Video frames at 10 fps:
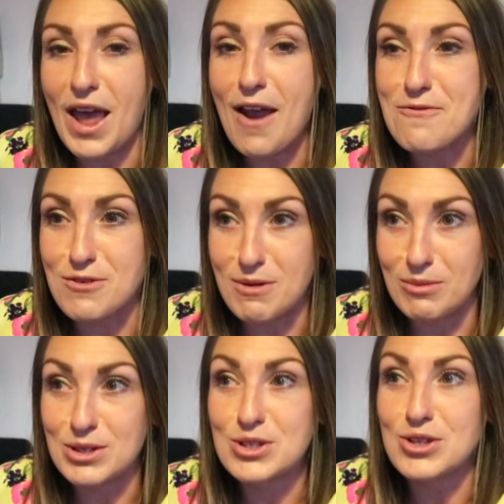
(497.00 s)

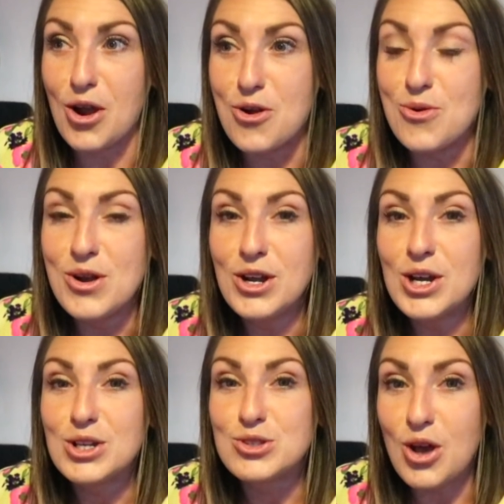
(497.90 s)
everyone was so
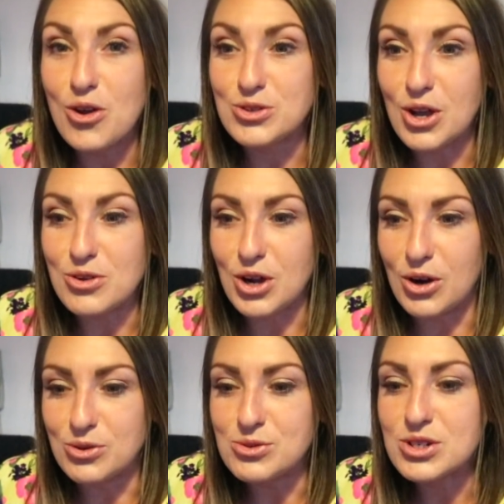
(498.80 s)

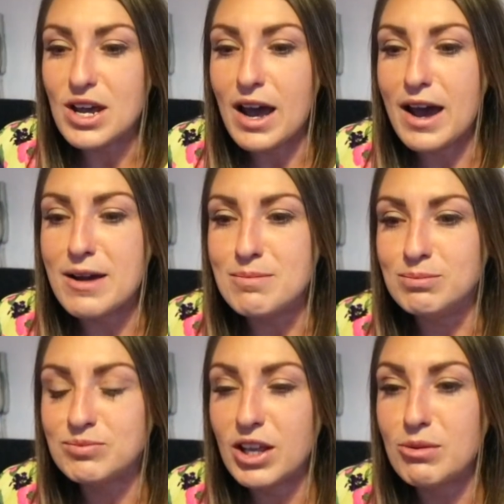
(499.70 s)
cold.
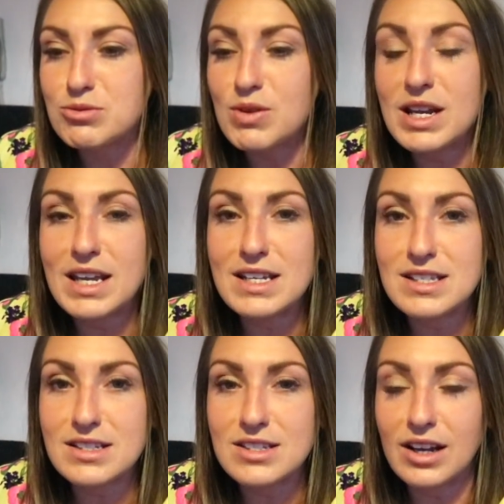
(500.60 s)
It was really
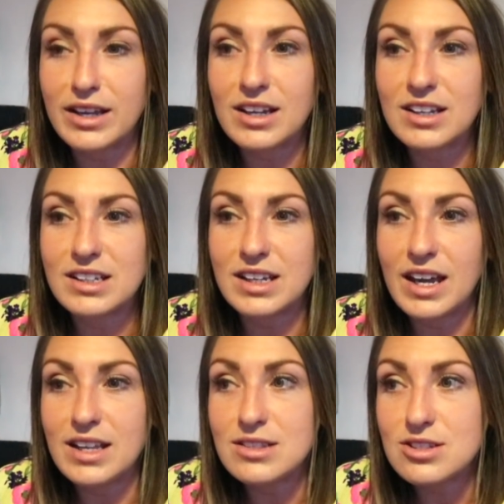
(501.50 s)
easy to like
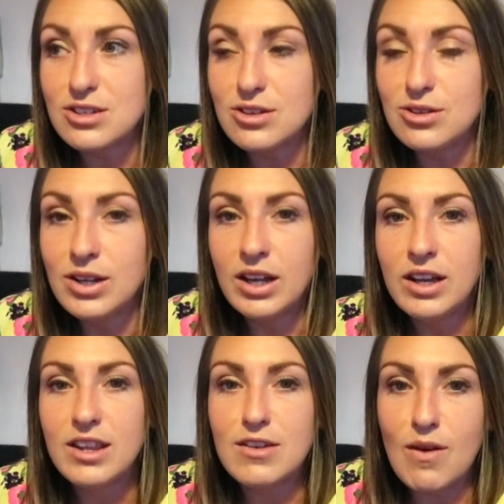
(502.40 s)
get into
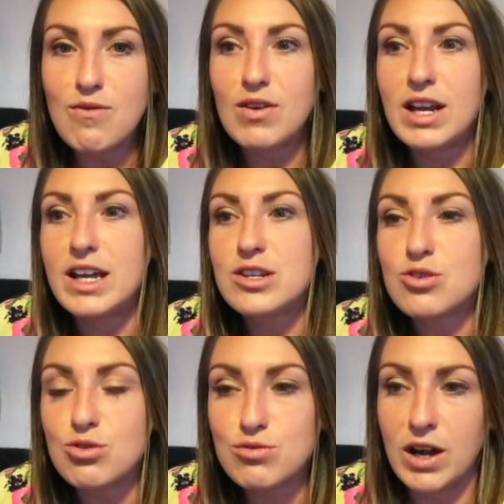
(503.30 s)
the event village,
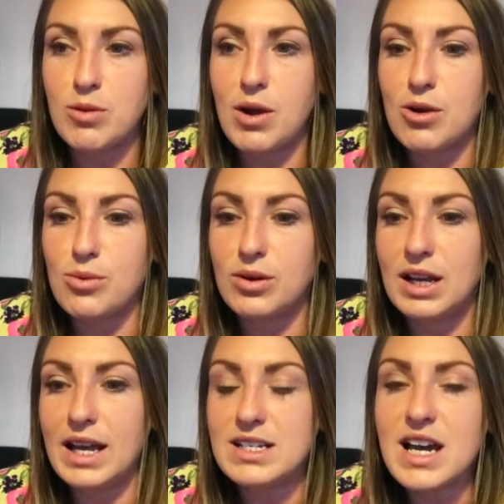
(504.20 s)
all really well
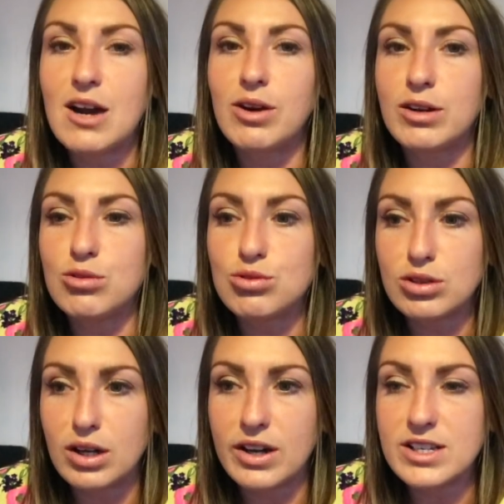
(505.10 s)
laid out and
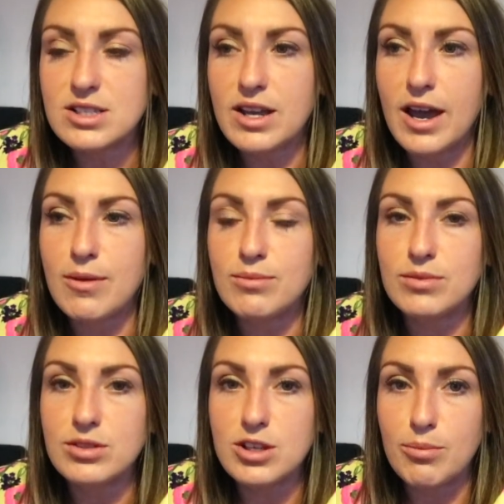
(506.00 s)
organised,
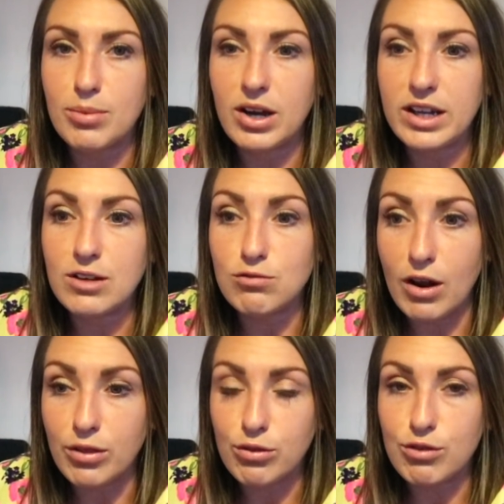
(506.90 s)
done by
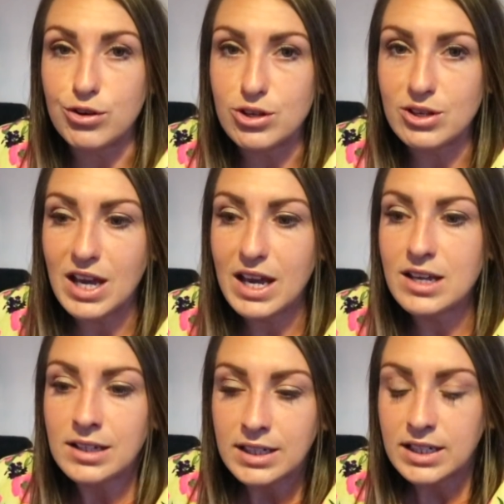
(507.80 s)
Run Through
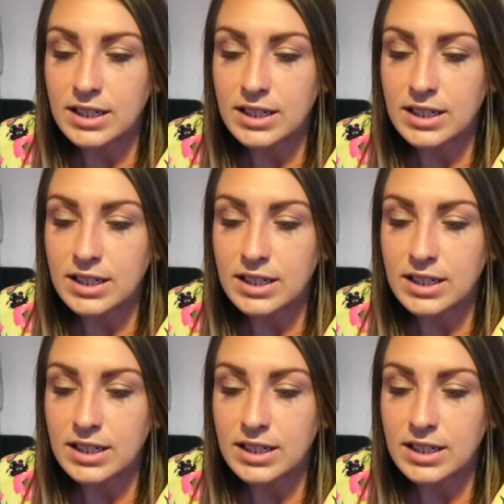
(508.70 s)
UK.